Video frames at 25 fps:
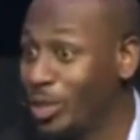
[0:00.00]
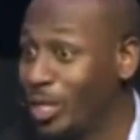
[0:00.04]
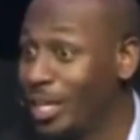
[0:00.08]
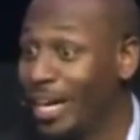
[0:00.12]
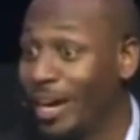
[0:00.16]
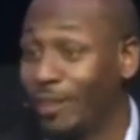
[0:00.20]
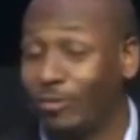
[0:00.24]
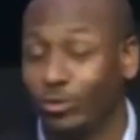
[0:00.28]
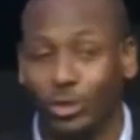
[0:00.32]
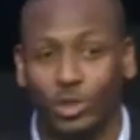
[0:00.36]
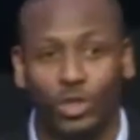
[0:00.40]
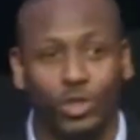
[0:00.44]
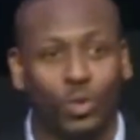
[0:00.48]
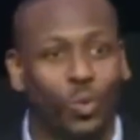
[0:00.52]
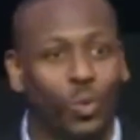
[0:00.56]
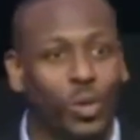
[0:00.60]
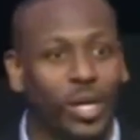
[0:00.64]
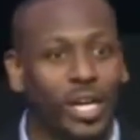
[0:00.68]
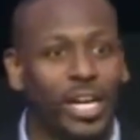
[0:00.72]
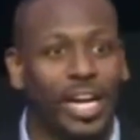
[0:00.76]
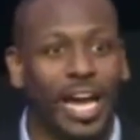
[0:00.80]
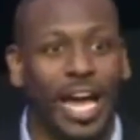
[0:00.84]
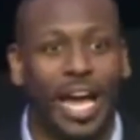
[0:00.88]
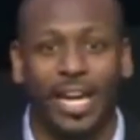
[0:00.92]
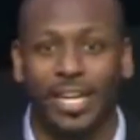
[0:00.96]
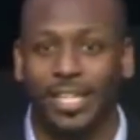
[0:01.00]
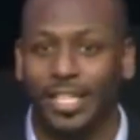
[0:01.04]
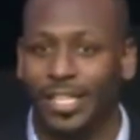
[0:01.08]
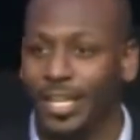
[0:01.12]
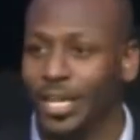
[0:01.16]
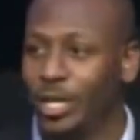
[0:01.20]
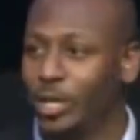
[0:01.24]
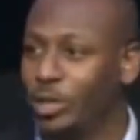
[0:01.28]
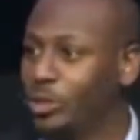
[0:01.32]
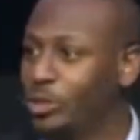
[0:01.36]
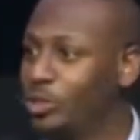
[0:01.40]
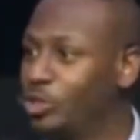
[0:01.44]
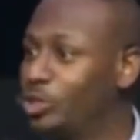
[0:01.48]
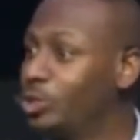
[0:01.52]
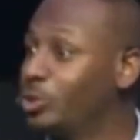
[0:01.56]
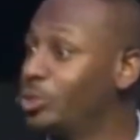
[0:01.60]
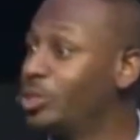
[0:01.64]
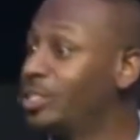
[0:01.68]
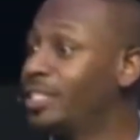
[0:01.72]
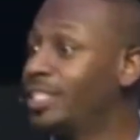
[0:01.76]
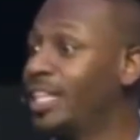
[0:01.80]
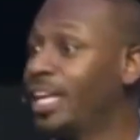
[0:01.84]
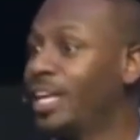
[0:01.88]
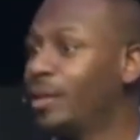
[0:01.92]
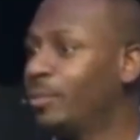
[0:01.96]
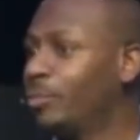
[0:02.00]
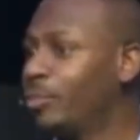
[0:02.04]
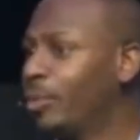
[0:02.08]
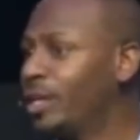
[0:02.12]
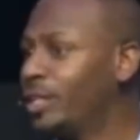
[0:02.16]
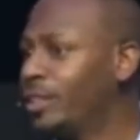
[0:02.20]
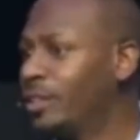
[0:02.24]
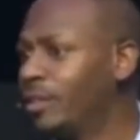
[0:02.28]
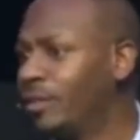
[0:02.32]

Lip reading: And after 29 years, you'll celebrate the